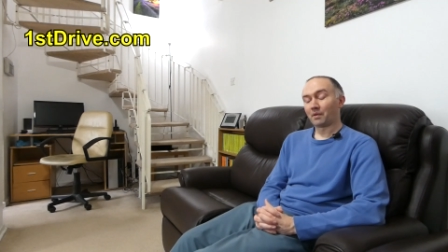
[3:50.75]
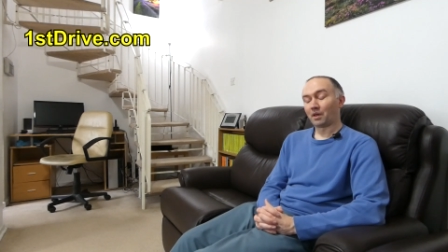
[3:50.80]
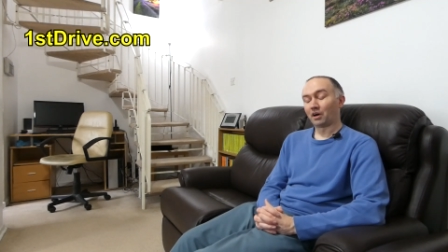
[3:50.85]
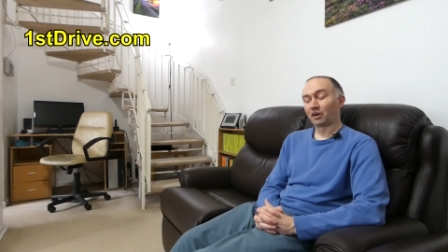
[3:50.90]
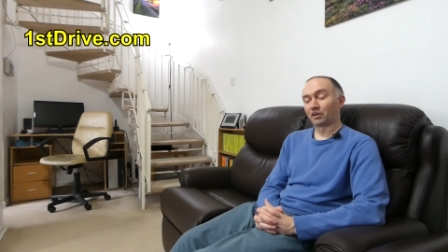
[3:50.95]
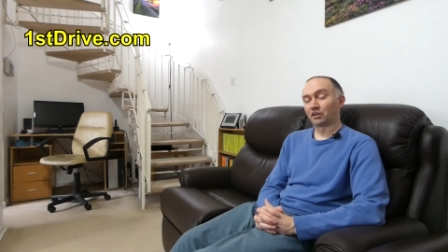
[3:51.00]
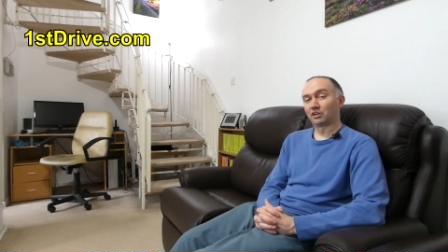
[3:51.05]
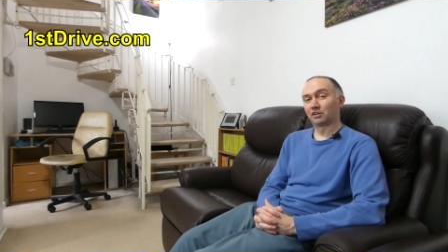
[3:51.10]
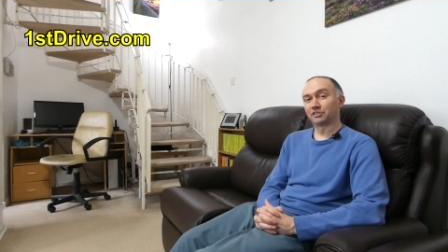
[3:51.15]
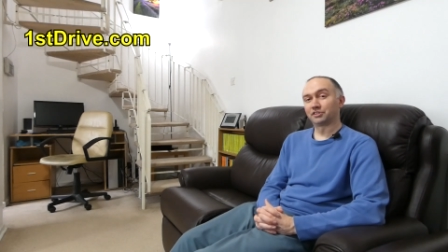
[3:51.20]

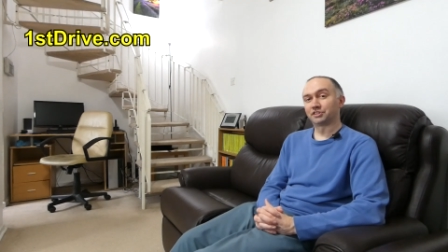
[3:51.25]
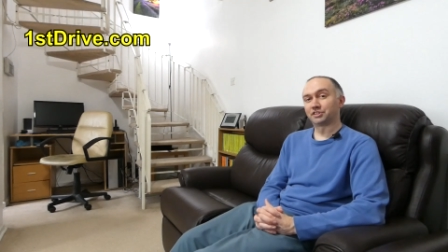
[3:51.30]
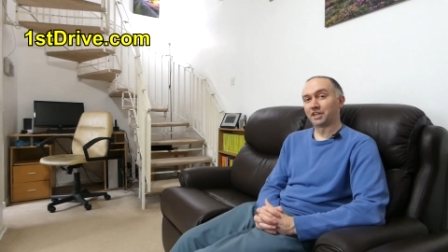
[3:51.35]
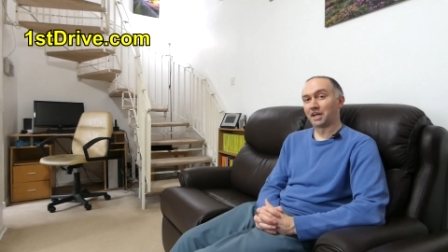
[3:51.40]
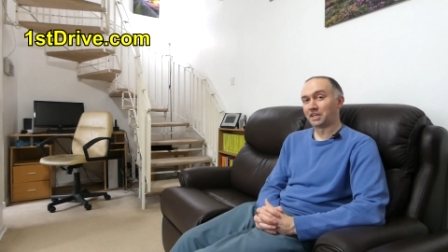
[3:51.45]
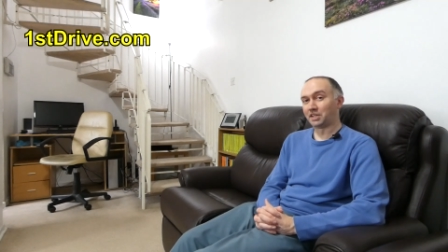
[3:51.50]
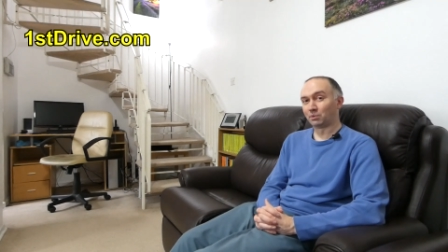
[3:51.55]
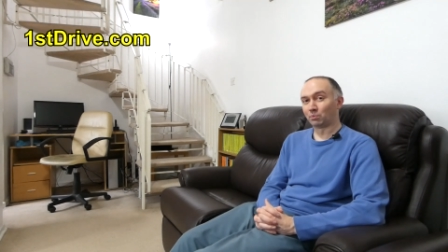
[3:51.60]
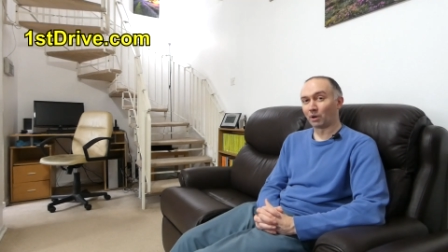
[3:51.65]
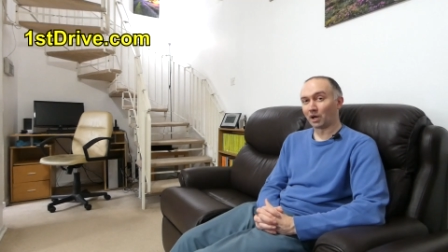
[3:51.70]
I can't see
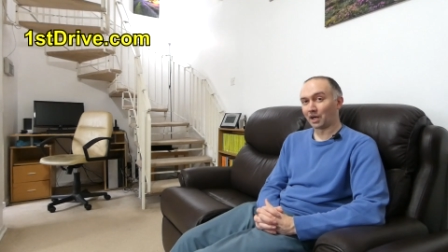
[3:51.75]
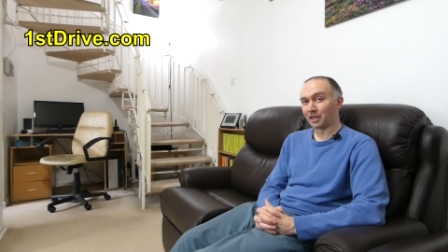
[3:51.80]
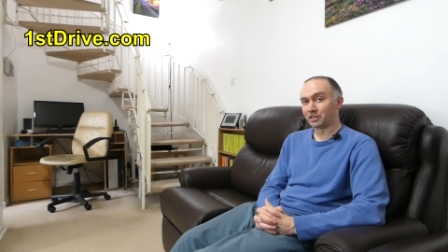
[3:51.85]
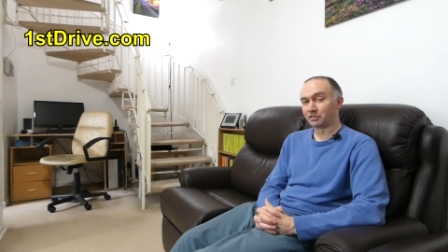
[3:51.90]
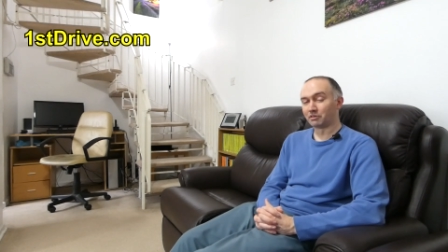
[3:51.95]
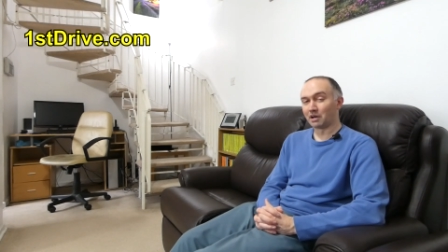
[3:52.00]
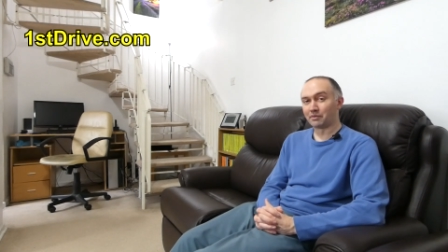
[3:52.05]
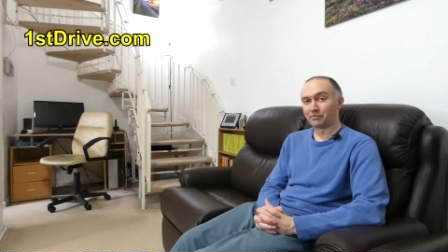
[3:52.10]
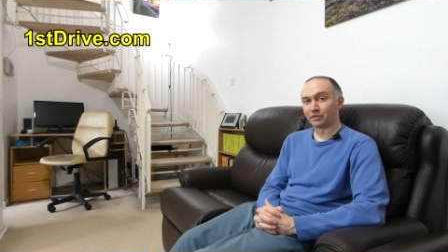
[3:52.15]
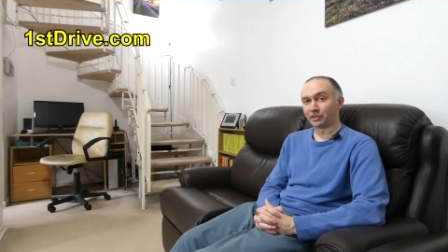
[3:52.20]
any way
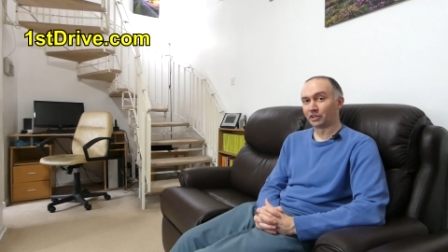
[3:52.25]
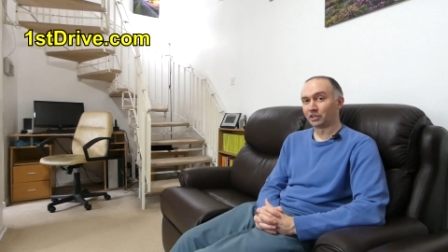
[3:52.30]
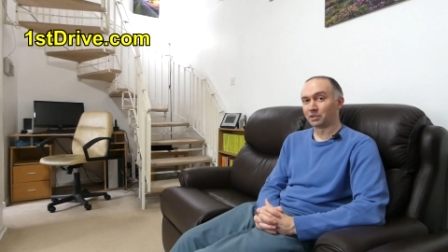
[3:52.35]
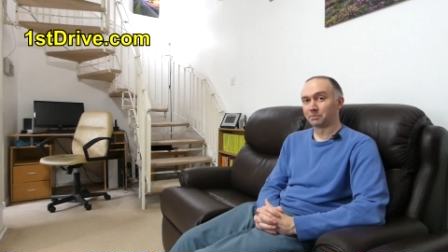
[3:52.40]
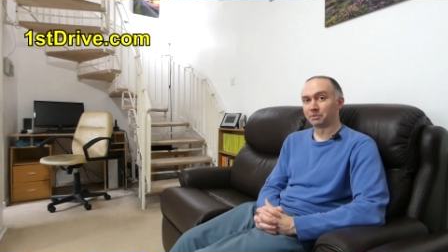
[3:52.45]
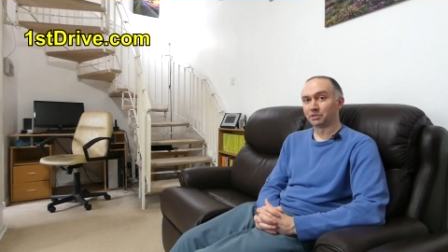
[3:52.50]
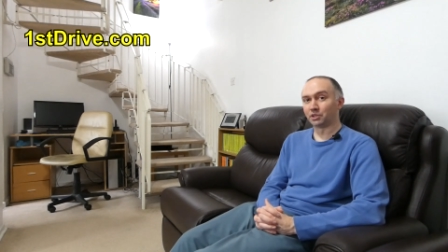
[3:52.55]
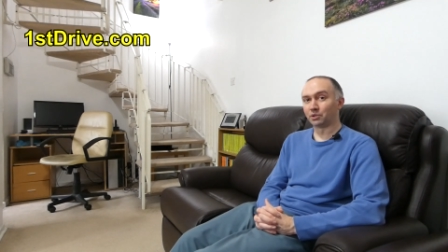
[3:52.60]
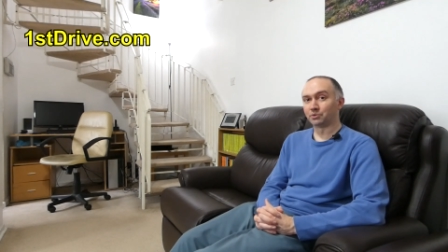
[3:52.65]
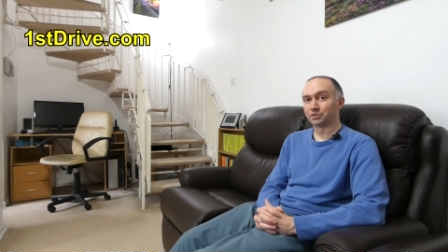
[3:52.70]
they're ever going
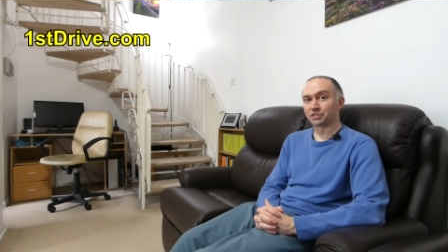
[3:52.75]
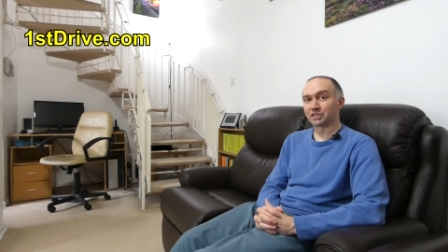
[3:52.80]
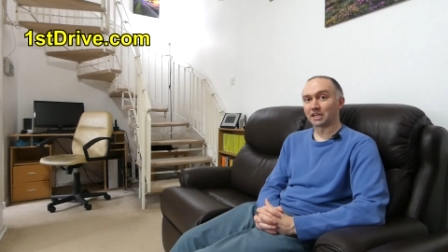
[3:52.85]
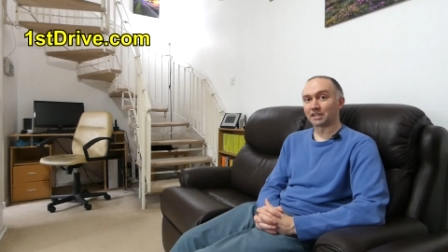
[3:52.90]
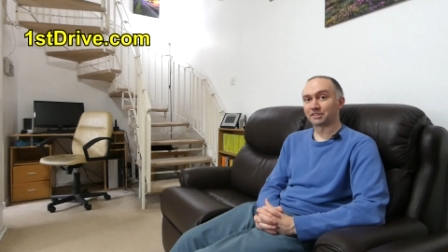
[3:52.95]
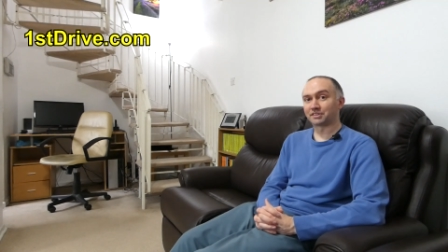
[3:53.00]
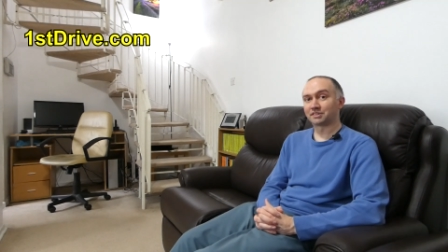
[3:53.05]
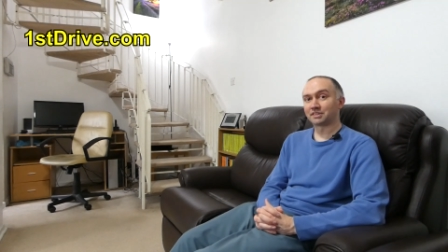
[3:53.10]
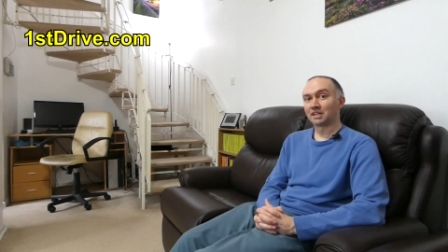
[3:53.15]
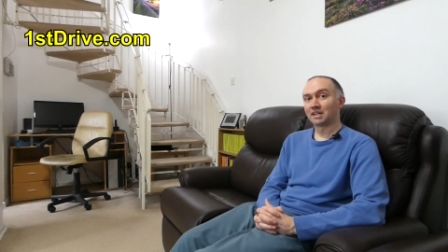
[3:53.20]
to be doing
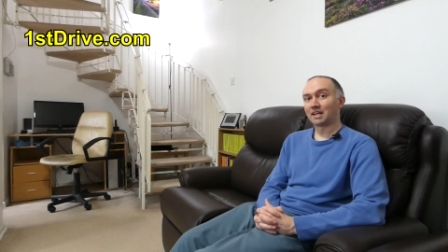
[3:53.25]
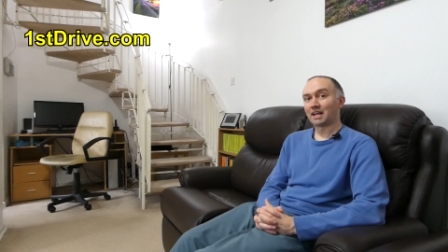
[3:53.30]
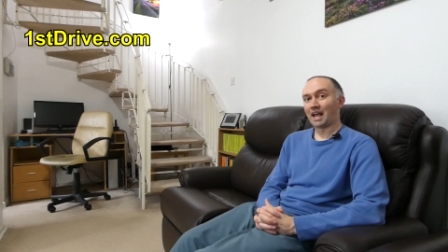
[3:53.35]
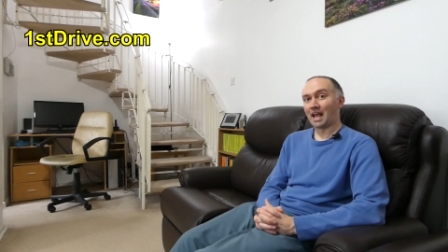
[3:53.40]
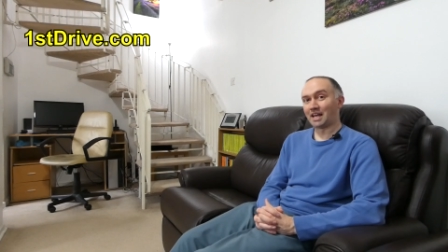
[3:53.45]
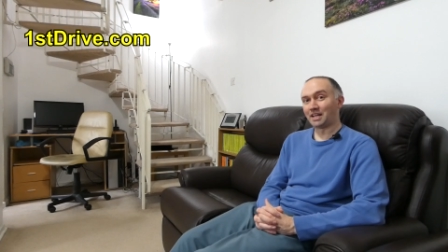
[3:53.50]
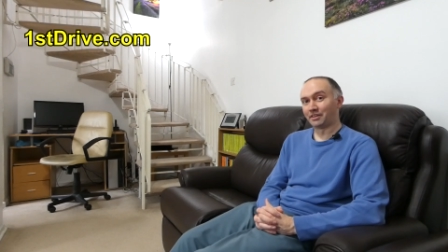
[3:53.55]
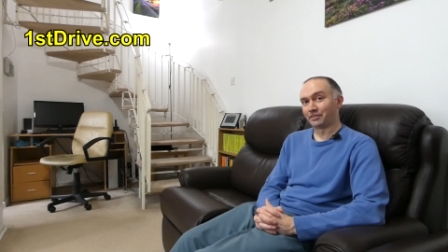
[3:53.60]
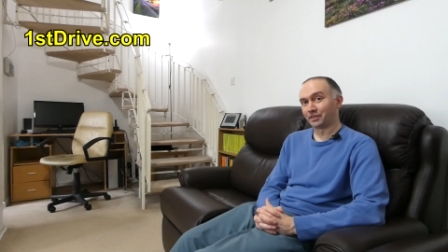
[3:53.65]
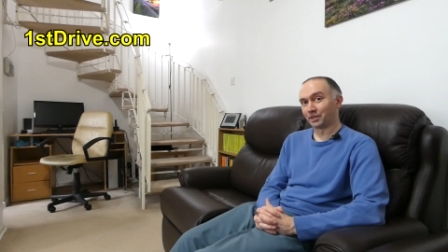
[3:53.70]
tests
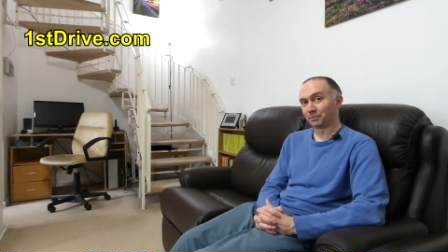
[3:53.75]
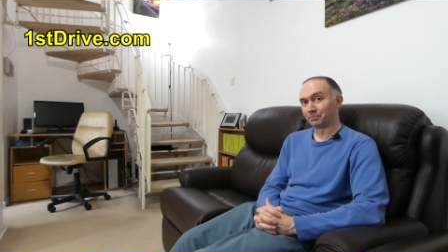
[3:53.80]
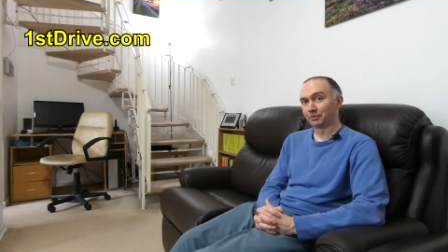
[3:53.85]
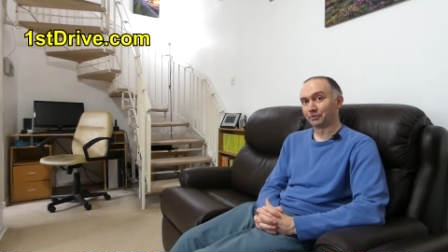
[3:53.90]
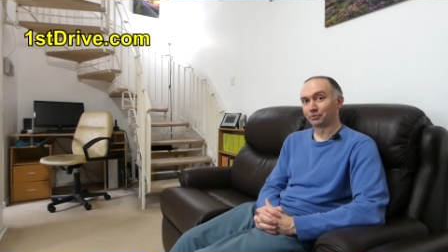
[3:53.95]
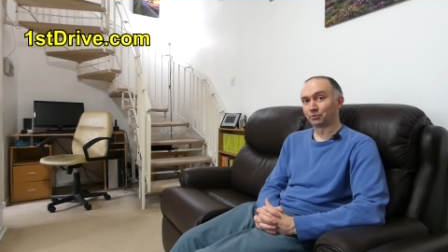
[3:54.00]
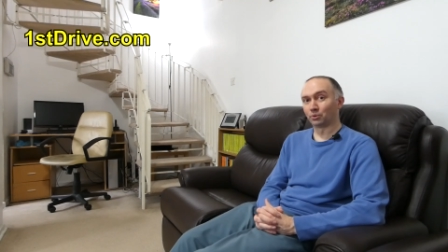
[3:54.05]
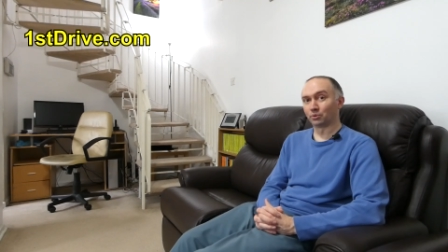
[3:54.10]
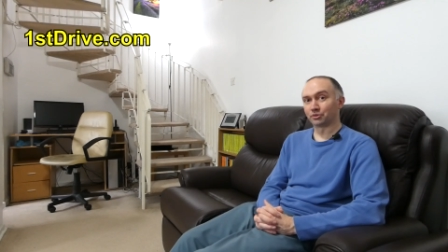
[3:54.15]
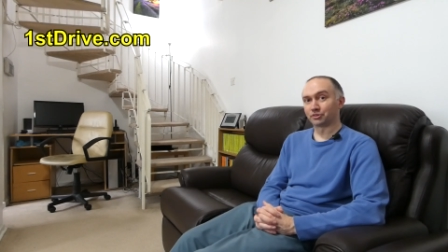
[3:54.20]
anything
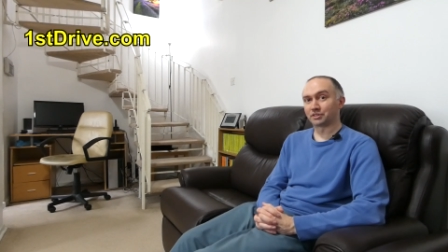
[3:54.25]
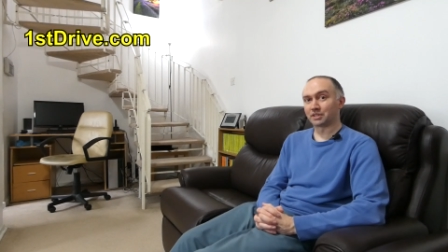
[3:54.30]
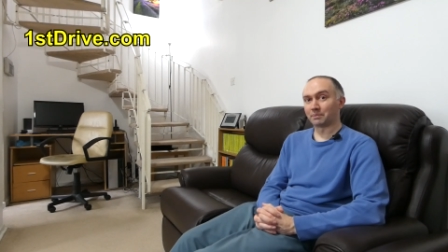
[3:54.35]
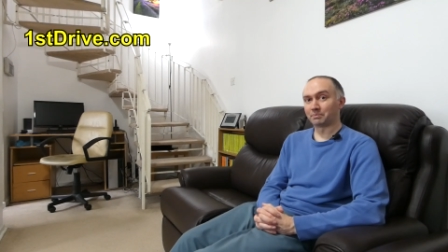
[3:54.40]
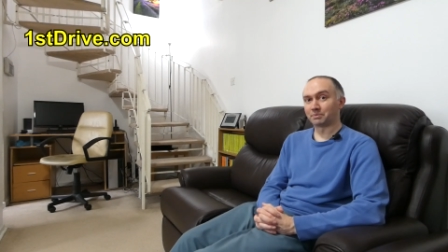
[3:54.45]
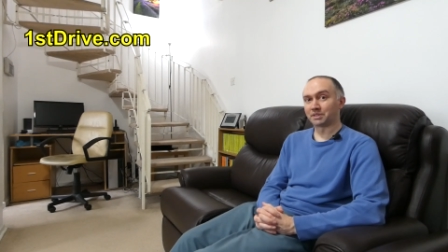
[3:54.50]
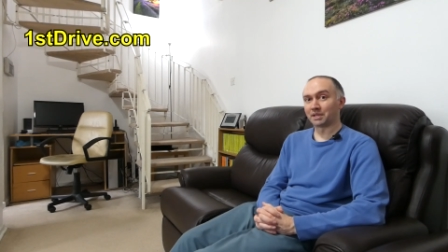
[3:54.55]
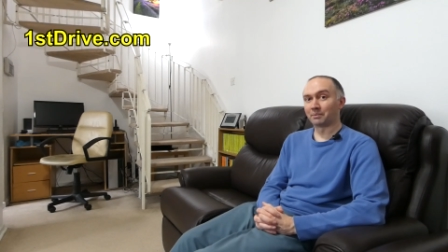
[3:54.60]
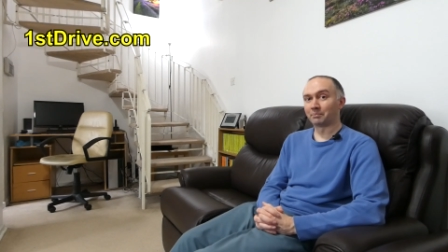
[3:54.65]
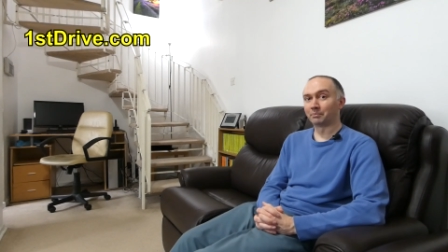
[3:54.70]
before
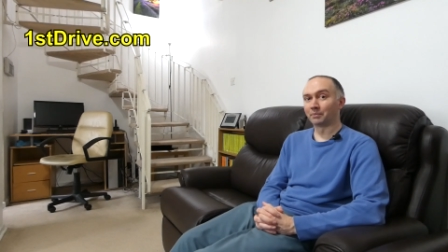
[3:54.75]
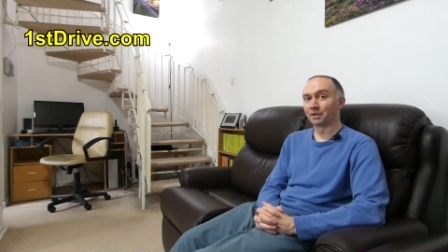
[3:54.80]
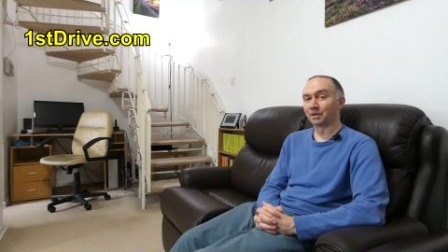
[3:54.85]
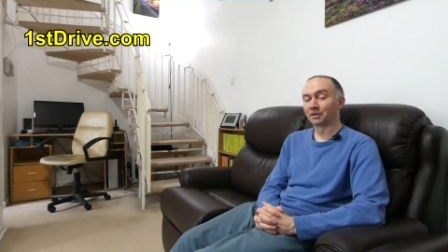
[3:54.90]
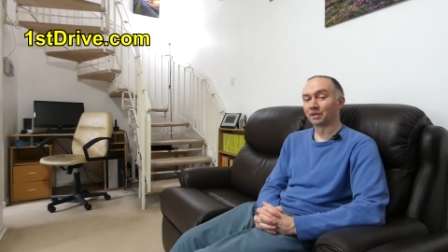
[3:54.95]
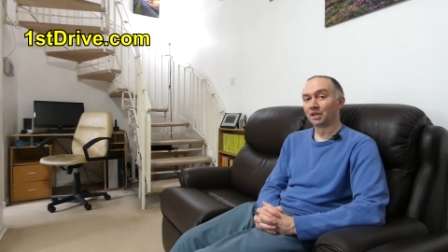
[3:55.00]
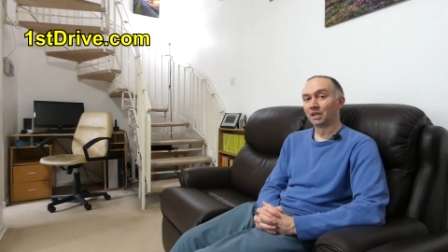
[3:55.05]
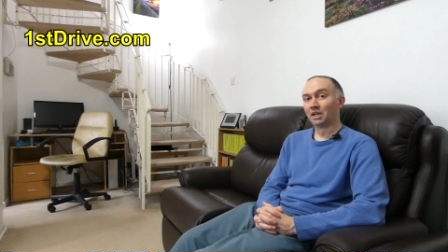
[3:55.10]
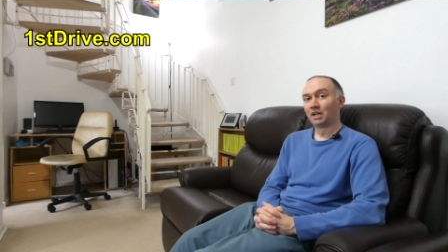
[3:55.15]
September.